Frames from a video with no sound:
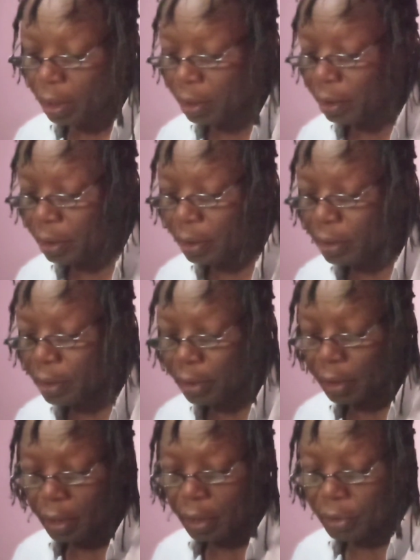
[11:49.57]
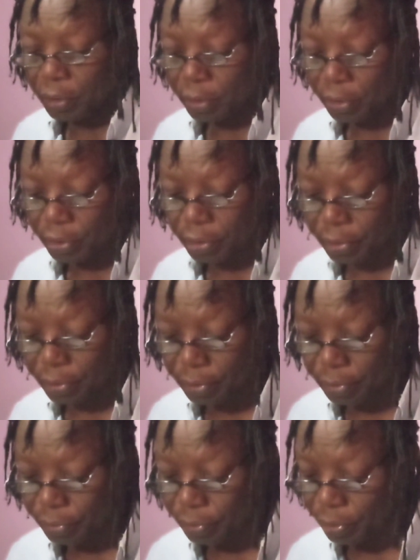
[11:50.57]
these interactions,
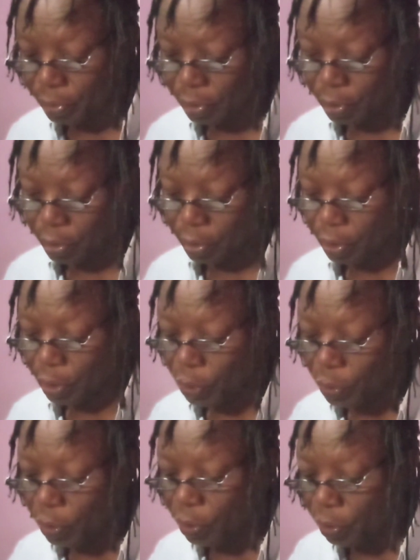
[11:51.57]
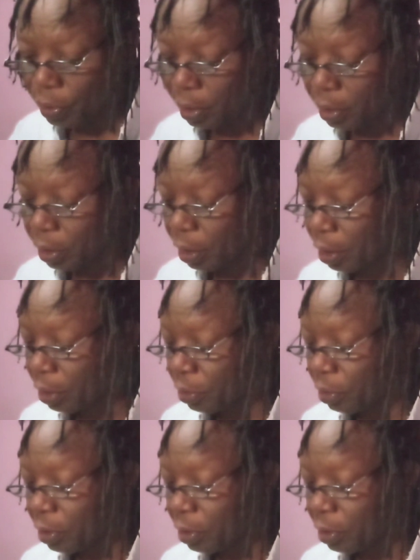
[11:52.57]
nucleon interaction,